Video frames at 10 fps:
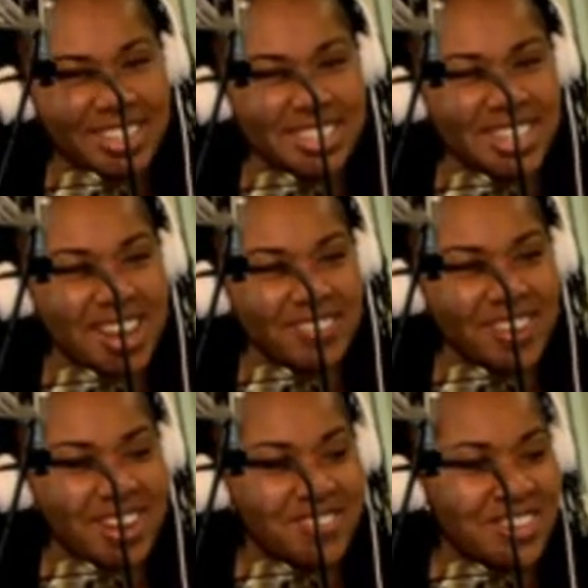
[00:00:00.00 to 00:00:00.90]
Is that
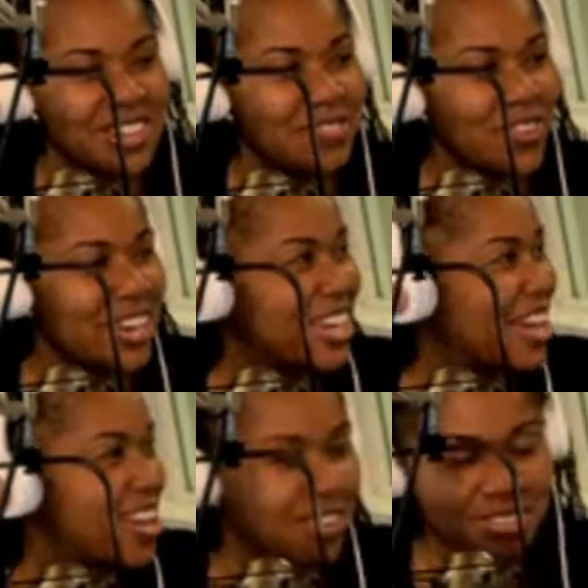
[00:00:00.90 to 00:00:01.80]
right? Well, good morning,
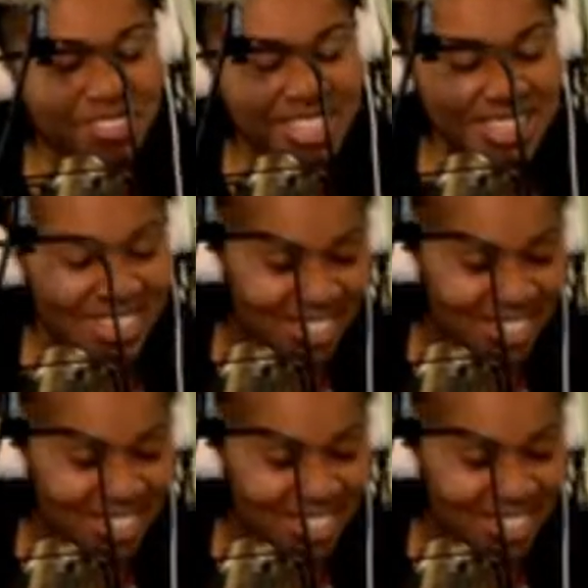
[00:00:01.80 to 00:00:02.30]
Congressman.